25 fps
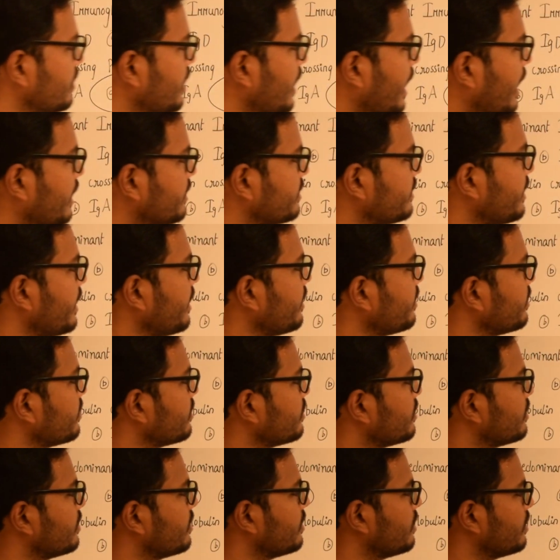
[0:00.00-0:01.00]
And
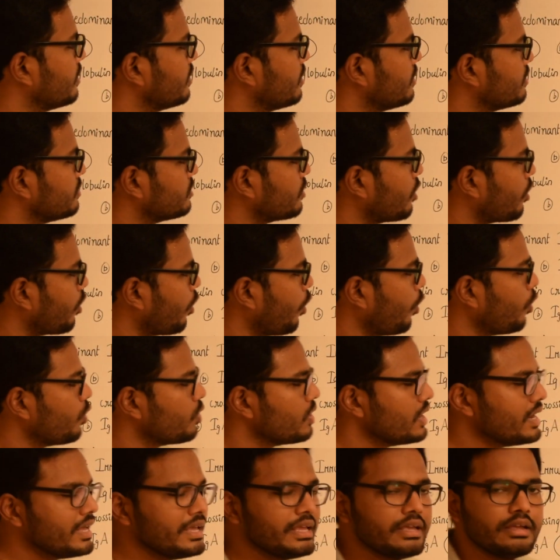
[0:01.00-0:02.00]
then the
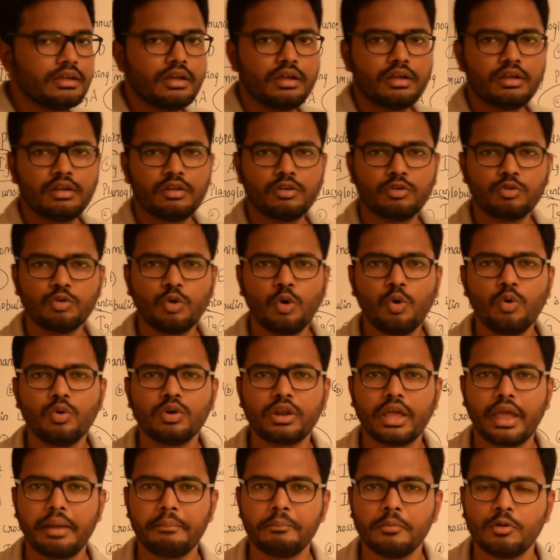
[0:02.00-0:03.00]
only
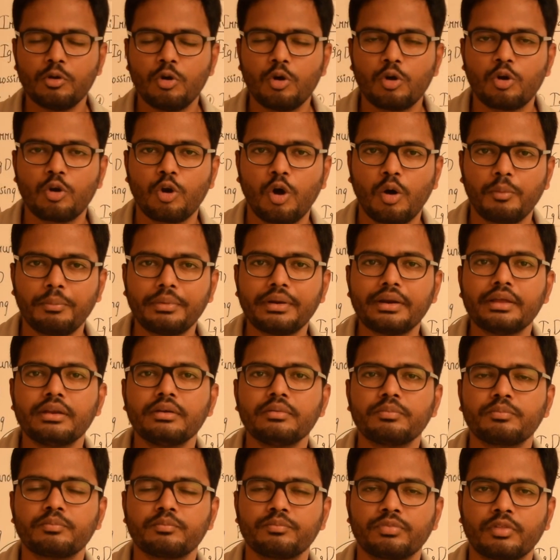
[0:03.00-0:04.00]
known
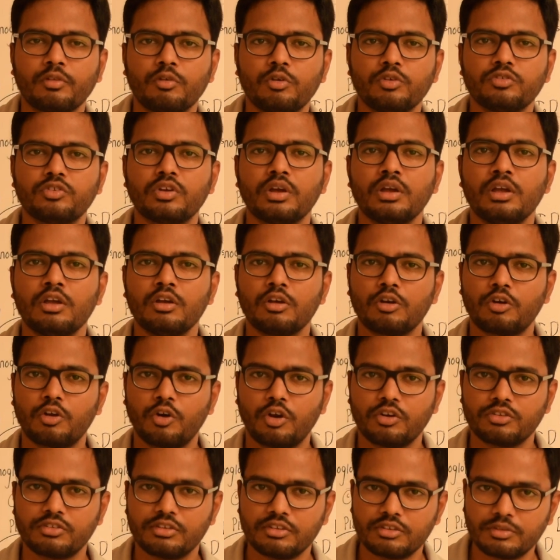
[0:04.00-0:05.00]
immunoglobulin which
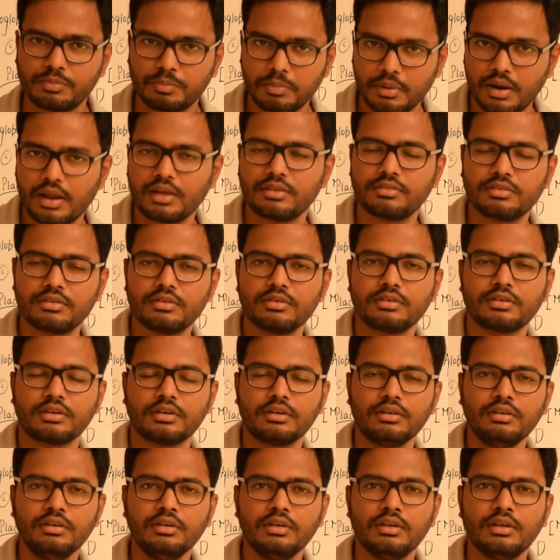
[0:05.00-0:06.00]
crosses
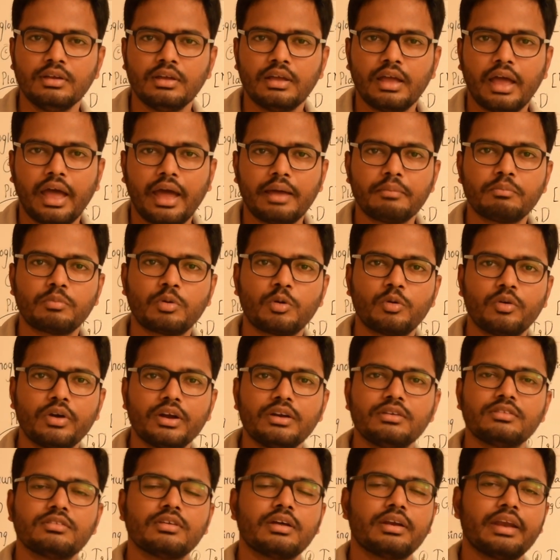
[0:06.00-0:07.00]
placenta and
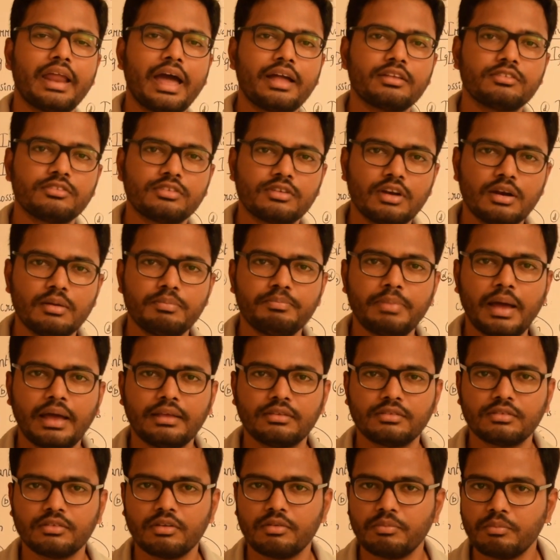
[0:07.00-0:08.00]
provides natural
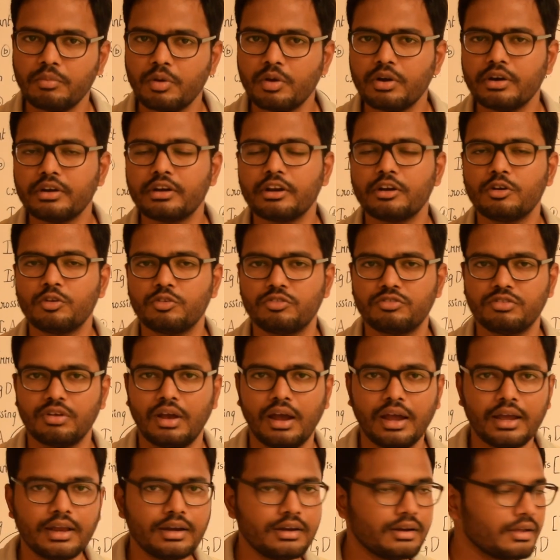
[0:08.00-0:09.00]
passive immunity to
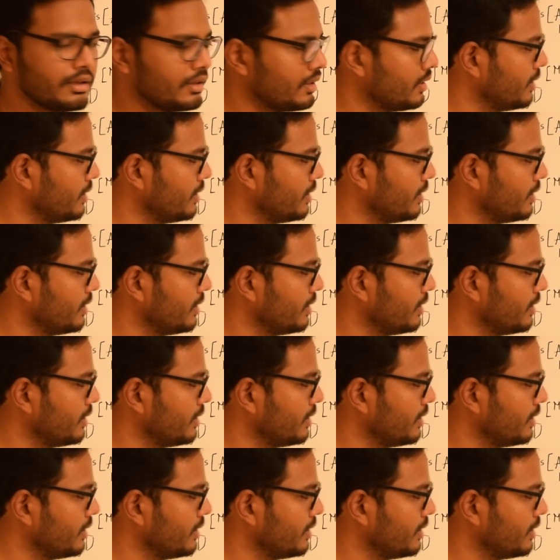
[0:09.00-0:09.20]
child